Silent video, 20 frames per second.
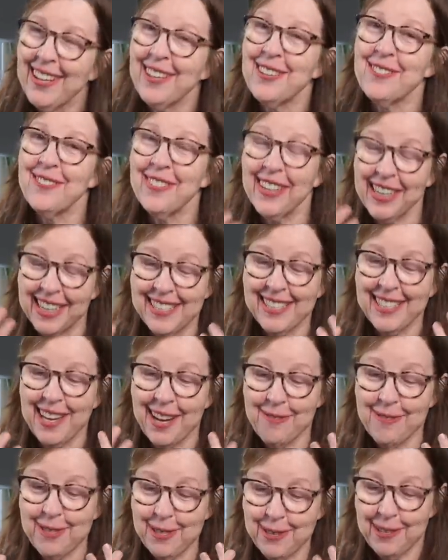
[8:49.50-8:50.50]
you know because
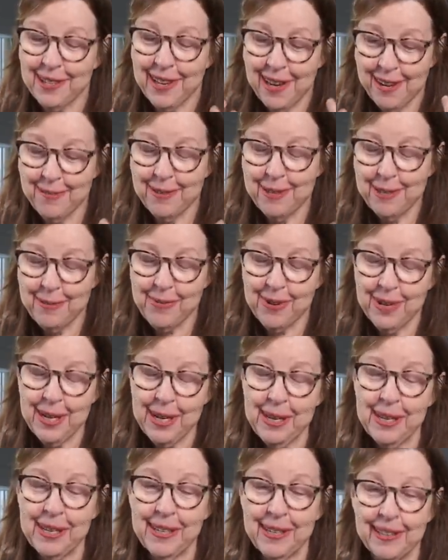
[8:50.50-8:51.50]
i was i was
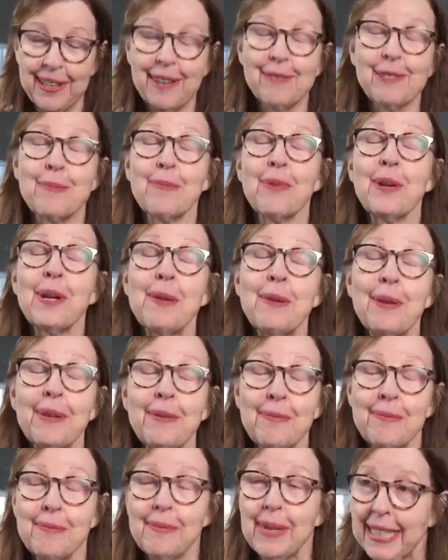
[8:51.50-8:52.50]
pretty i was
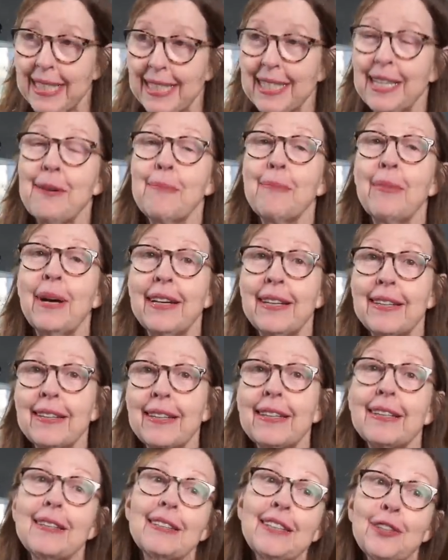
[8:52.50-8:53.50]
pretty mixed up
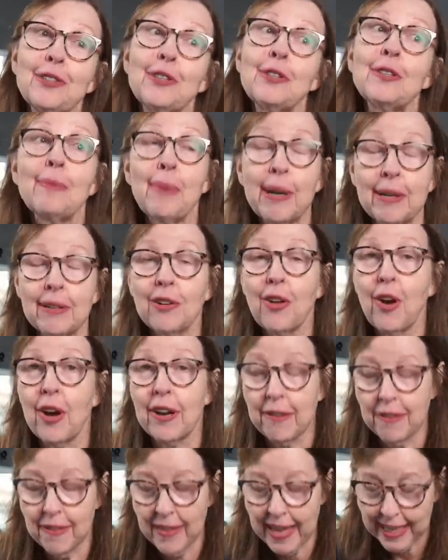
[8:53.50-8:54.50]
by you know about a
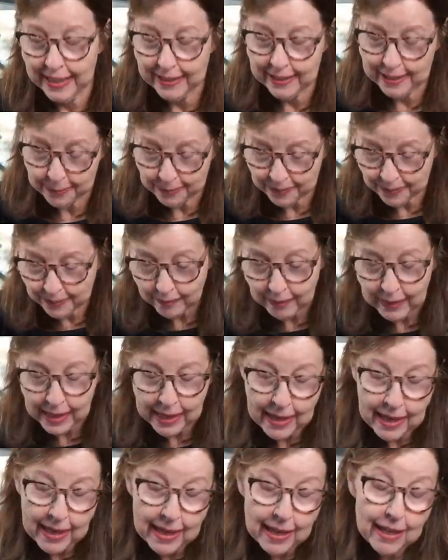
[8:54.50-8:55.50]
lot of things
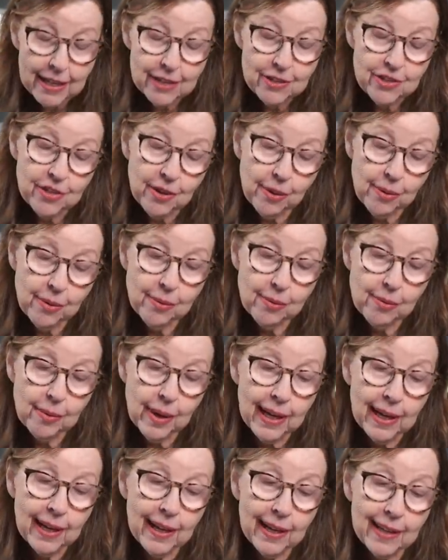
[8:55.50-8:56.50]
so
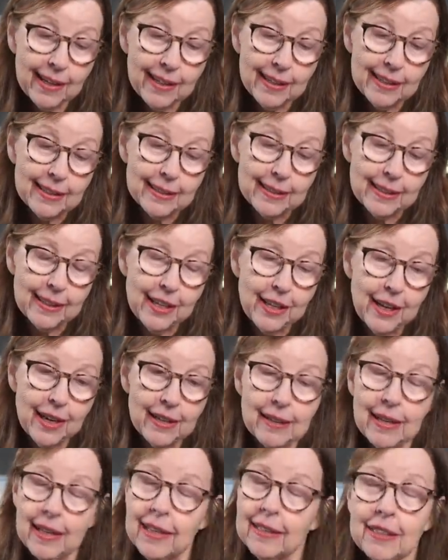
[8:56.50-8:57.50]
uh,
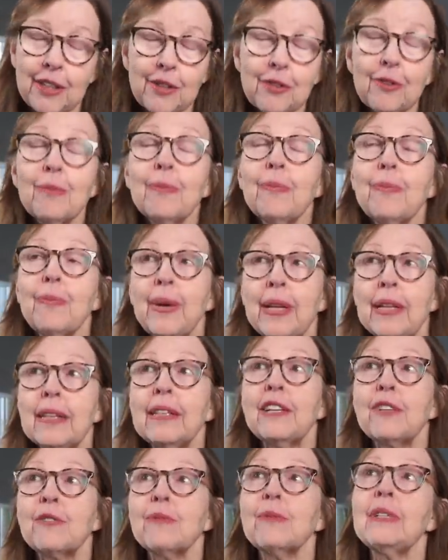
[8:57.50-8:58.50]
you know but
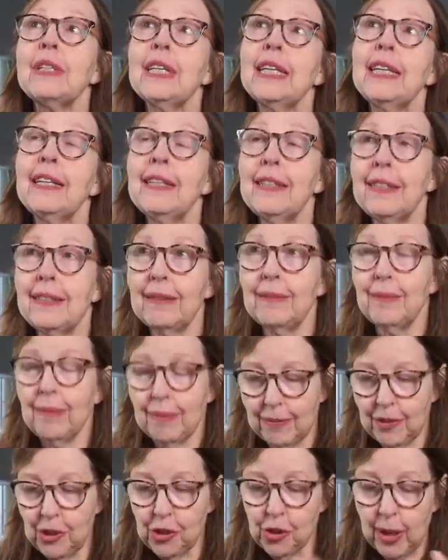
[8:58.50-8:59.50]
literally
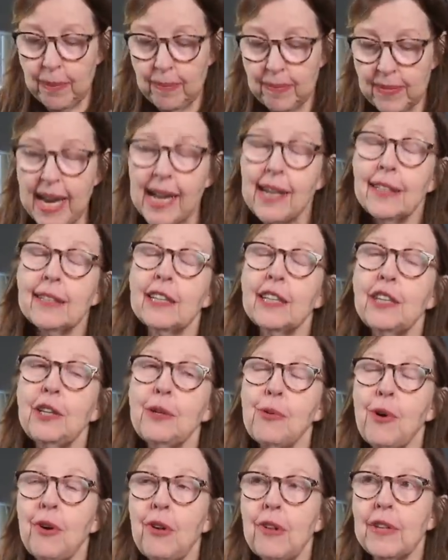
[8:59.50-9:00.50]
you know i'm telling
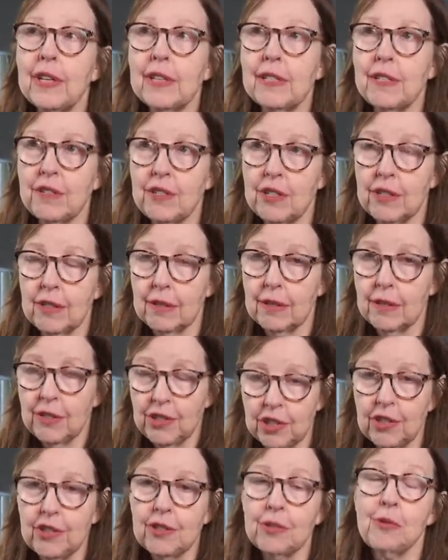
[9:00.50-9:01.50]
you all this to
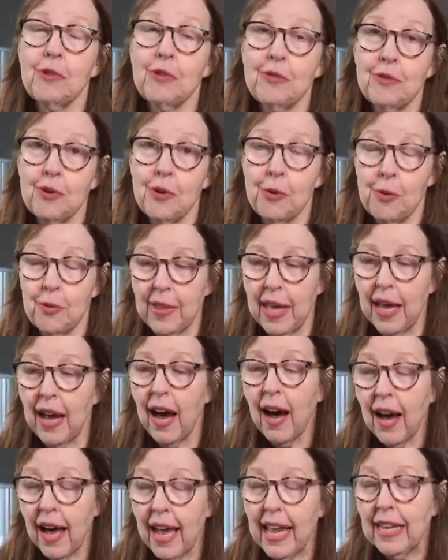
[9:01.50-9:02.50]
just so you know that
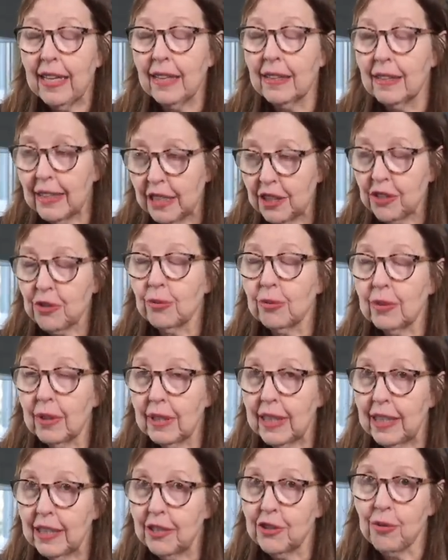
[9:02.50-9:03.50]
i
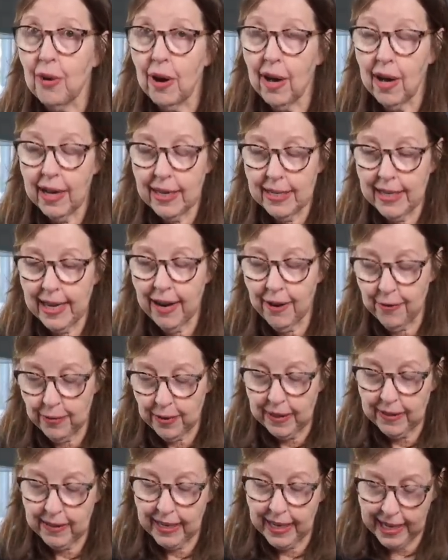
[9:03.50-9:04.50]
literally tried
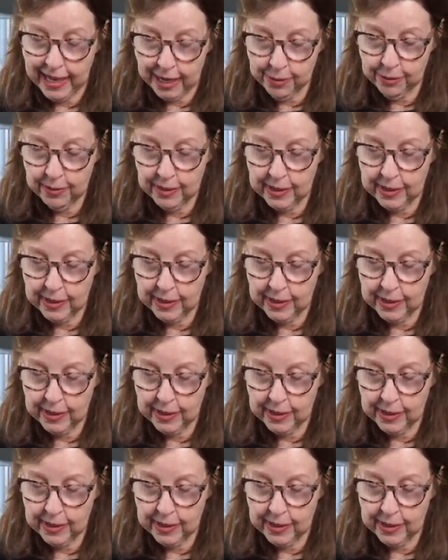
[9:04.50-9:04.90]
everything out